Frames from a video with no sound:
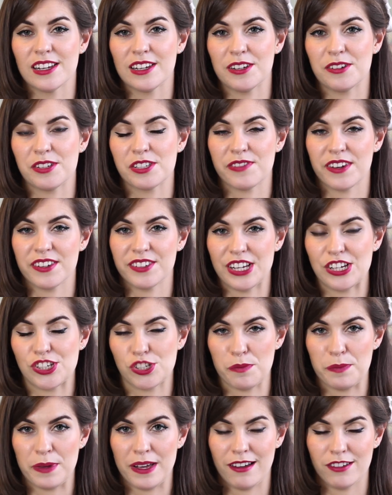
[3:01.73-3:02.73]
loose
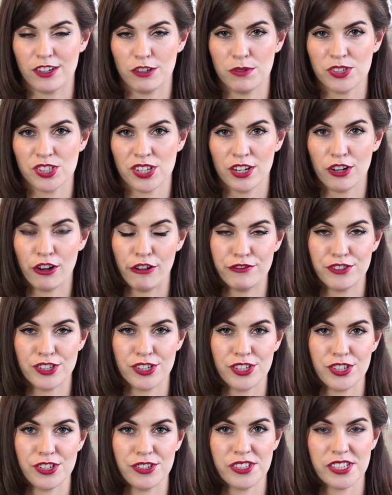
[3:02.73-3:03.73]
foundation powder, which I
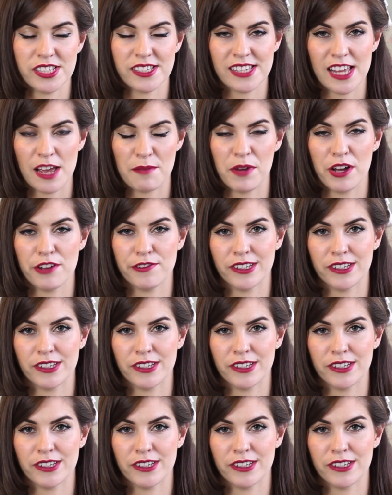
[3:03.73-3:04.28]
often use to set my